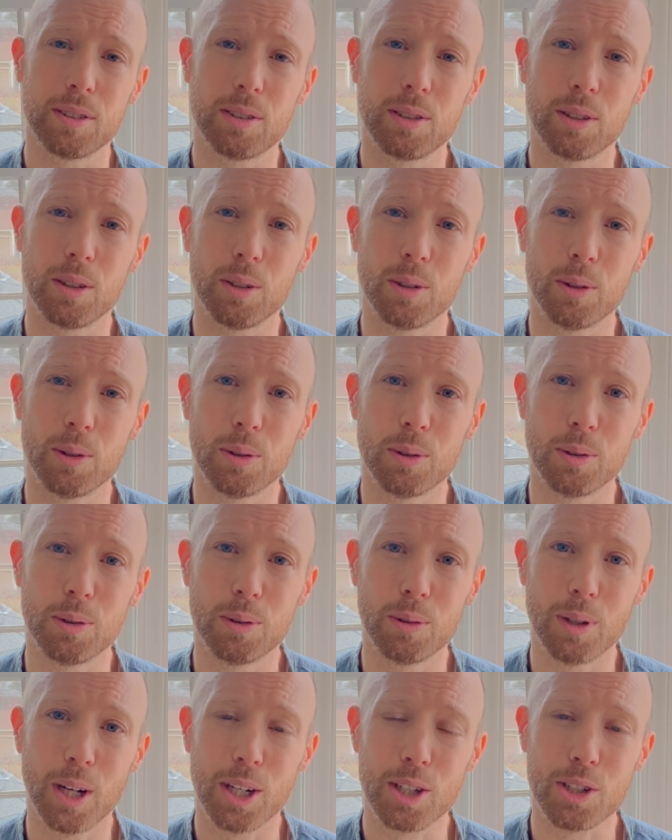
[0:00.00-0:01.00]

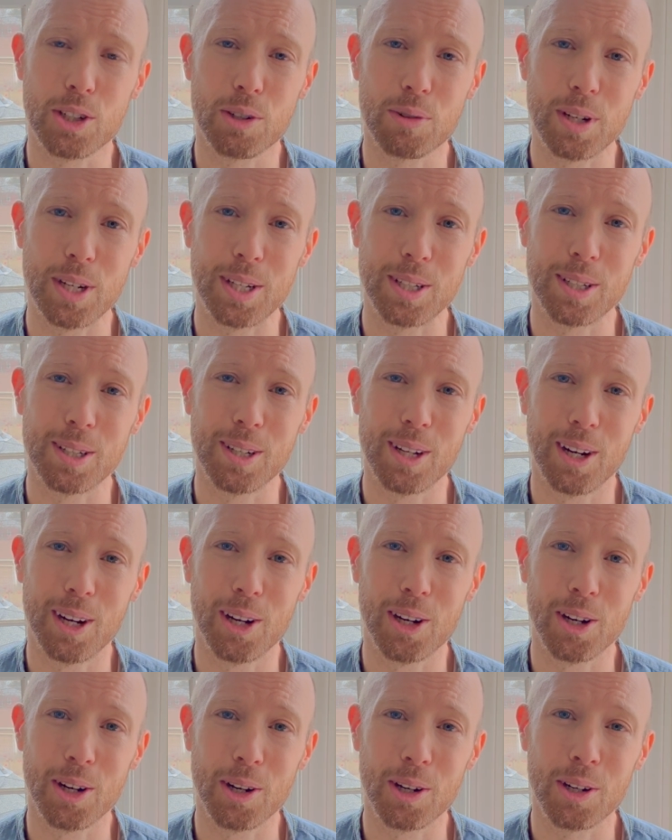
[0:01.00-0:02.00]
to usher in
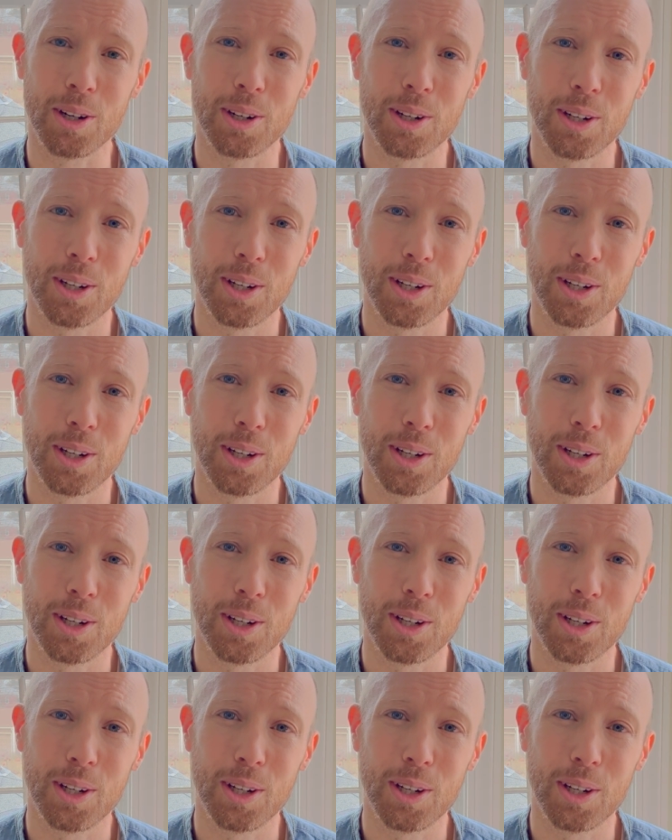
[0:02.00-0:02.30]
our